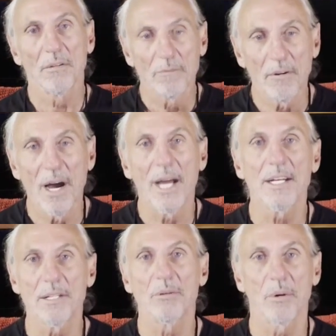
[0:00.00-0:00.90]

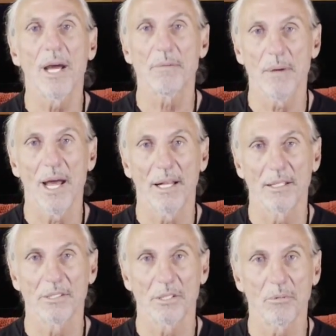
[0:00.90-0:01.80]
finding the right
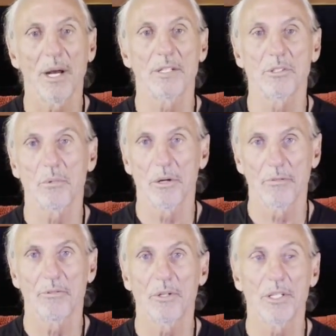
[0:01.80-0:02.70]
balance, the right square
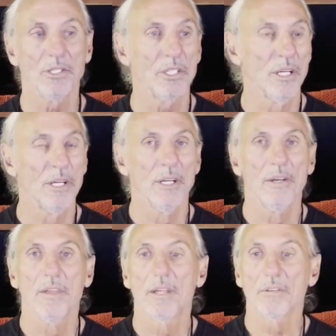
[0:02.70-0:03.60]
footage,
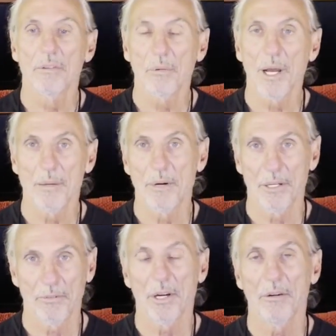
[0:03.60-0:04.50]
the right
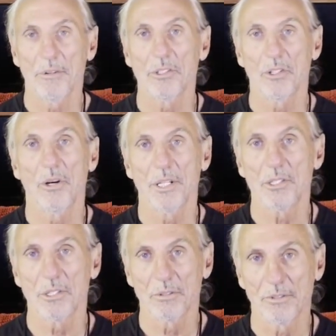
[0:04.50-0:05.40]
amount of coverage on
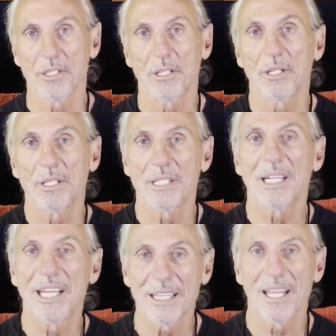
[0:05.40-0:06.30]
each surface area to
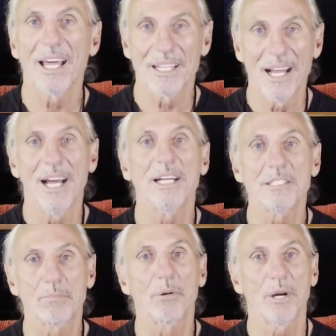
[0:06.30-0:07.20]
get that
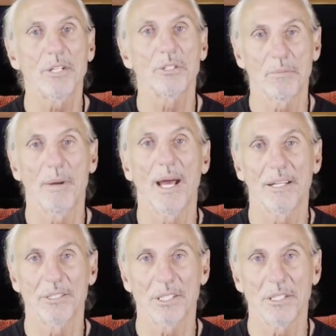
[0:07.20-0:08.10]
nice pressure
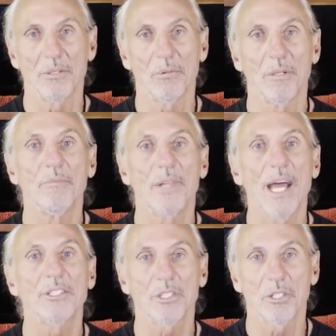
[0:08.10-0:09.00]
balance in the room.
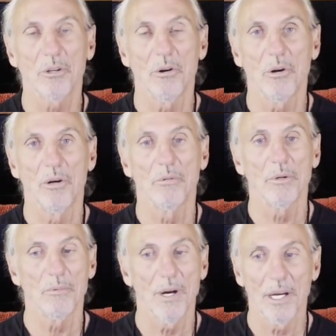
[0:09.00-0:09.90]
That's the goal.
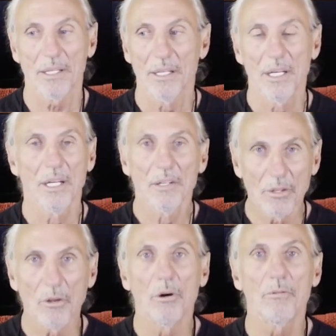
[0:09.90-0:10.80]
We want
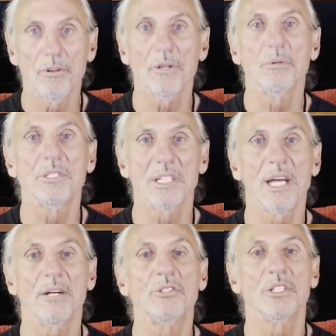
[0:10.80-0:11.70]
the low frequency
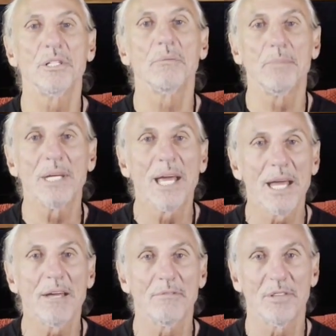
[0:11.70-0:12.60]
energy to
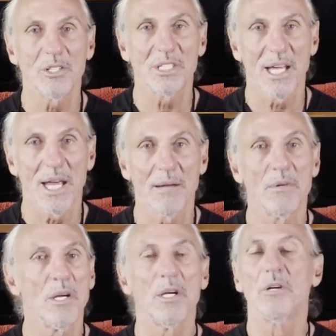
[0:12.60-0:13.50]
behave the same
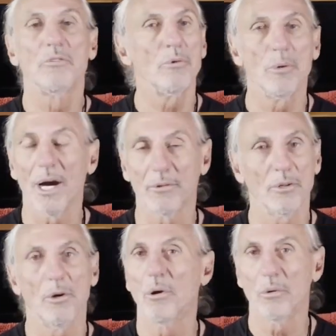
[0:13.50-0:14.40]
throughout
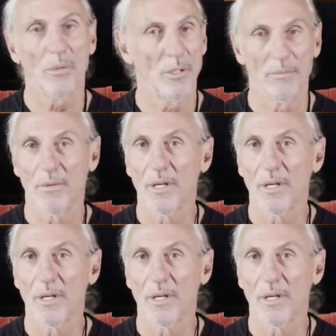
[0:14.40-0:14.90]
the whole room.